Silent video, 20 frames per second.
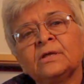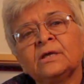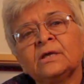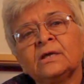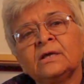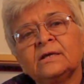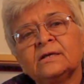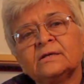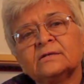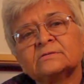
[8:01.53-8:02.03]

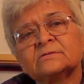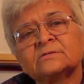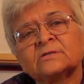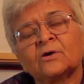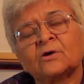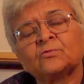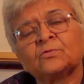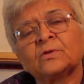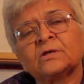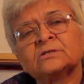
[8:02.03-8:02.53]
the
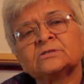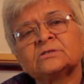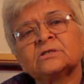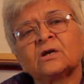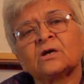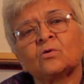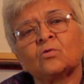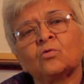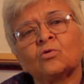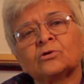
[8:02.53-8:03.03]
South
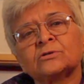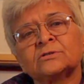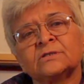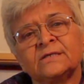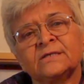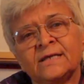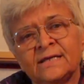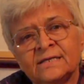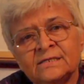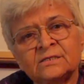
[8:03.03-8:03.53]
Asia
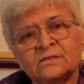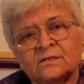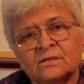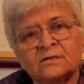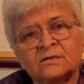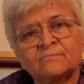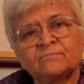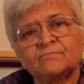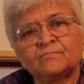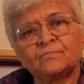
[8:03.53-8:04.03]

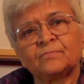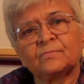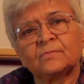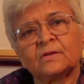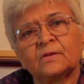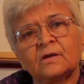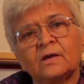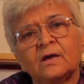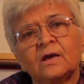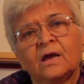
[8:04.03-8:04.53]
coordinator,
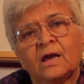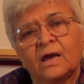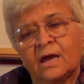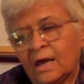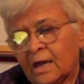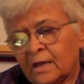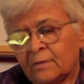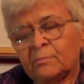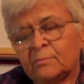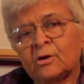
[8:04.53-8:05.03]

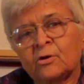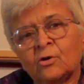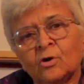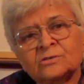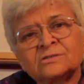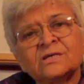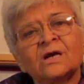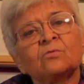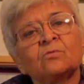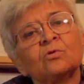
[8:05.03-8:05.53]
and
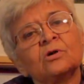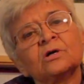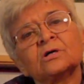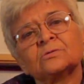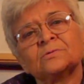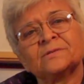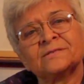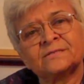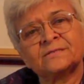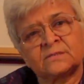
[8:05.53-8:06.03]
because I
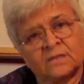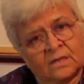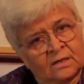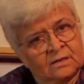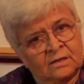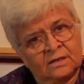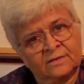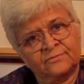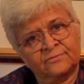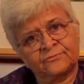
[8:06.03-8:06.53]
work with
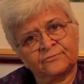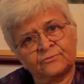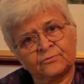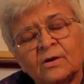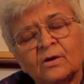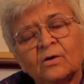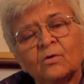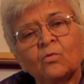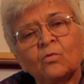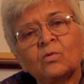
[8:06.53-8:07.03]
Sangat,
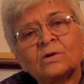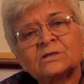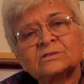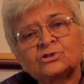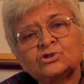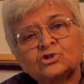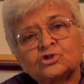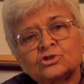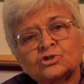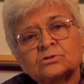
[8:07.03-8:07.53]

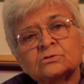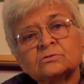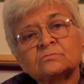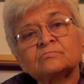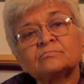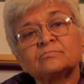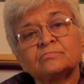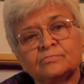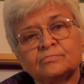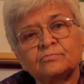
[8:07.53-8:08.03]
which
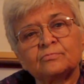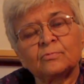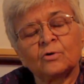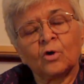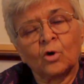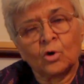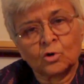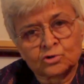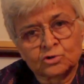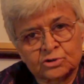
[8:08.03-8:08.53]

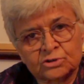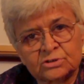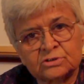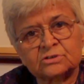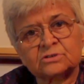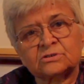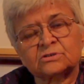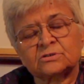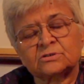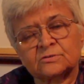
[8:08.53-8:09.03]

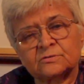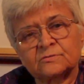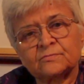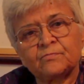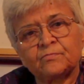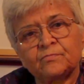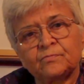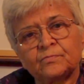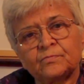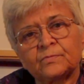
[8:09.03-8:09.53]
hosts
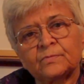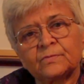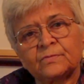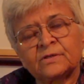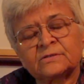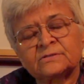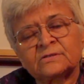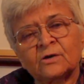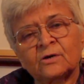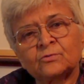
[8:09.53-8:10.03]

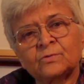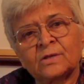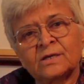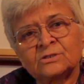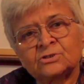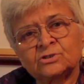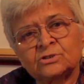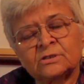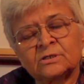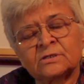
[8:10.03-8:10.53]
the South
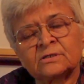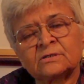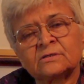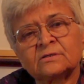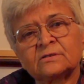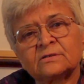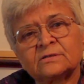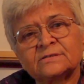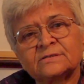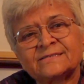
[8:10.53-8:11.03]
Asian
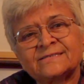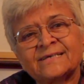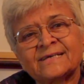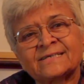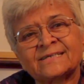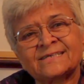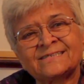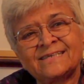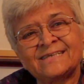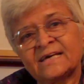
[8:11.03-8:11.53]

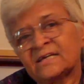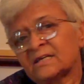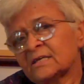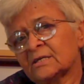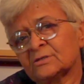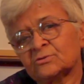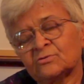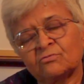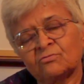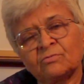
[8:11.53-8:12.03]

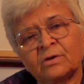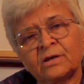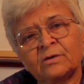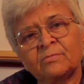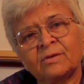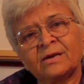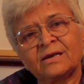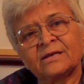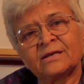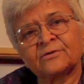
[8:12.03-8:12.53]
Secretariat of 1
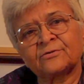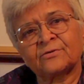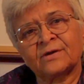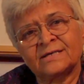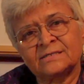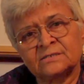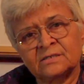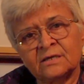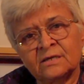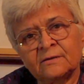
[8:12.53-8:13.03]
Billion
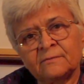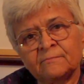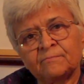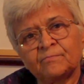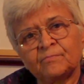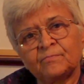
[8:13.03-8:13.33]
Rising,